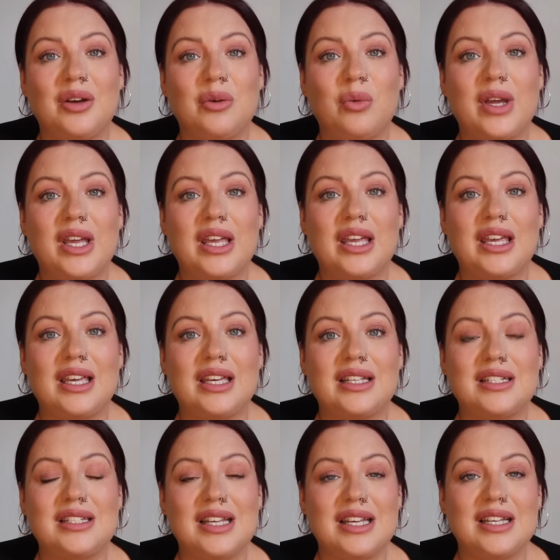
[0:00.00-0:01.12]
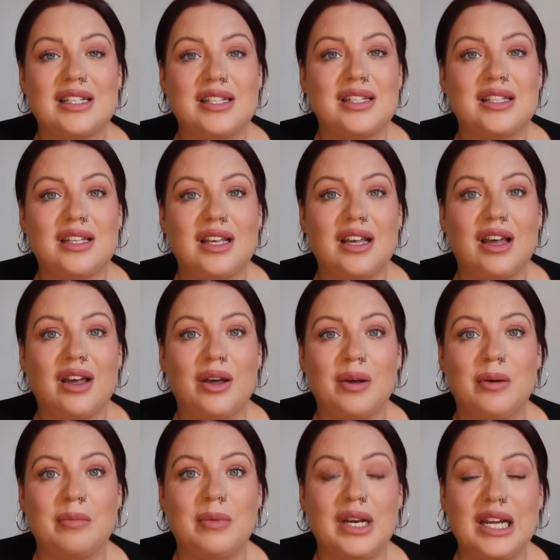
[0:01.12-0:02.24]
we did
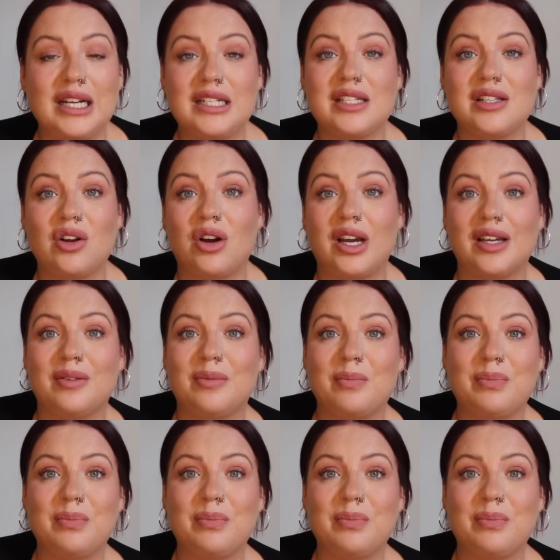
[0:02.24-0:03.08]
a ladies' night.